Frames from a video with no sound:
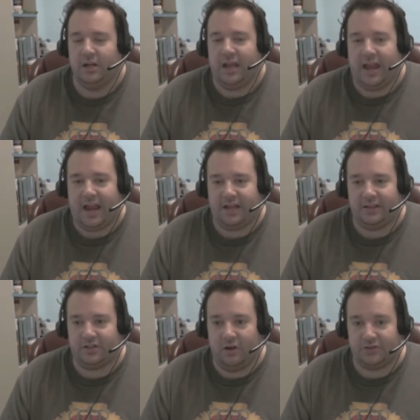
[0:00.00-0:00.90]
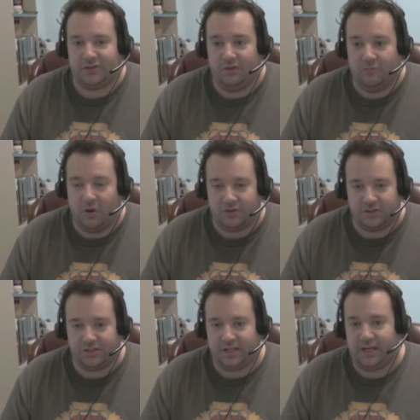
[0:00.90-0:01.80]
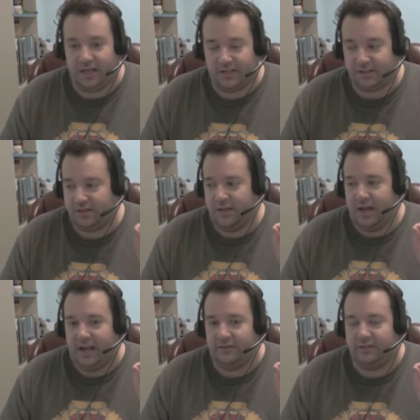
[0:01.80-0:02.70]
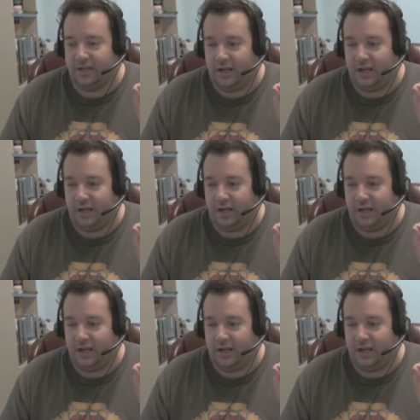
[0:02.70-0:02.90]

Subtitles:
And it's also the most insidious and